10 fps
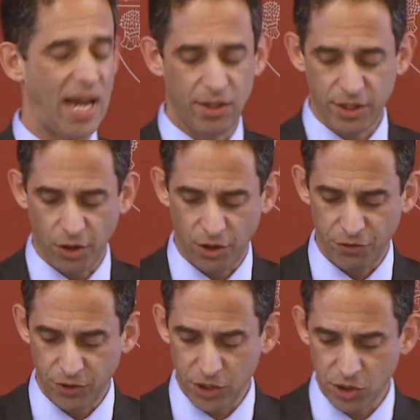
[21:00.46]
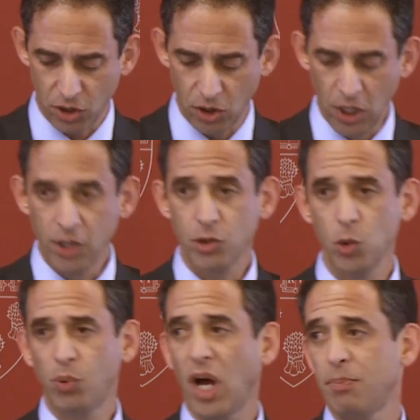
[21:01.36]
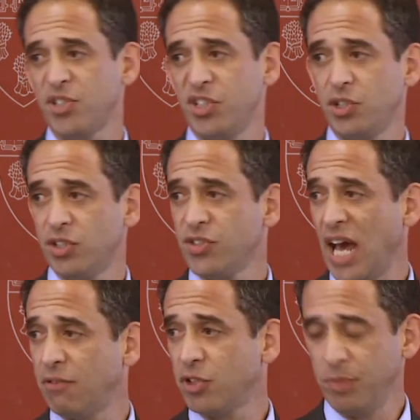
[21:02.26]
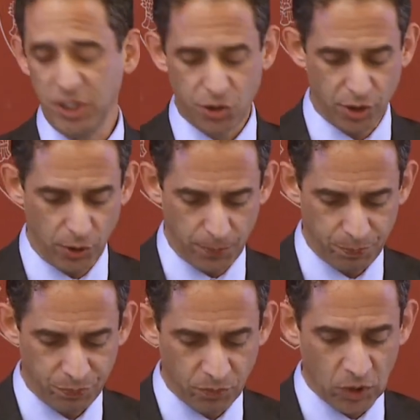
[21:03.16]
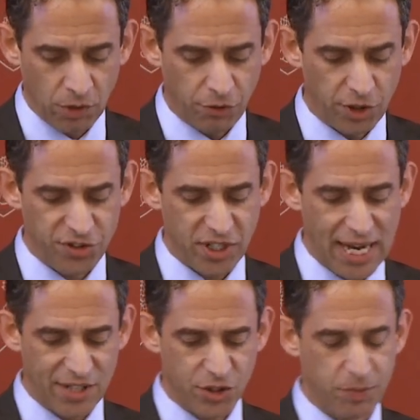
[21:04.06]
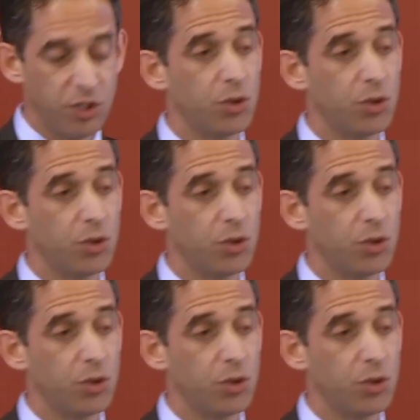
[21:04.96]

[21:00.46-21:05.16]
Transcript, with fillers: rather than artificial, two propositions have to be true. First, it has to be